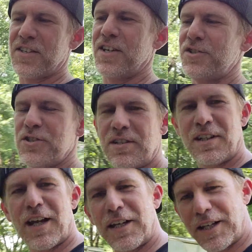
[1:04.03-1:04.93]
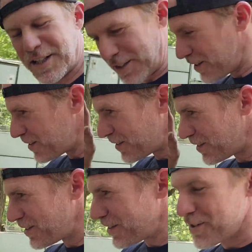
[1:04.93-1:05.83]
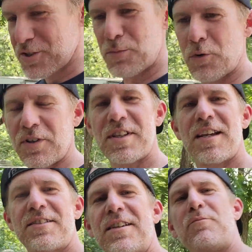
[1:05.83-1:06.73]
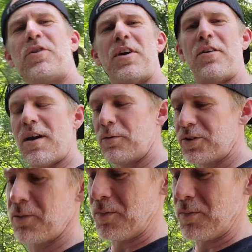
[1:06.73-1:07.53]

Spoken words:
engine, kind of get some more testing, play around with them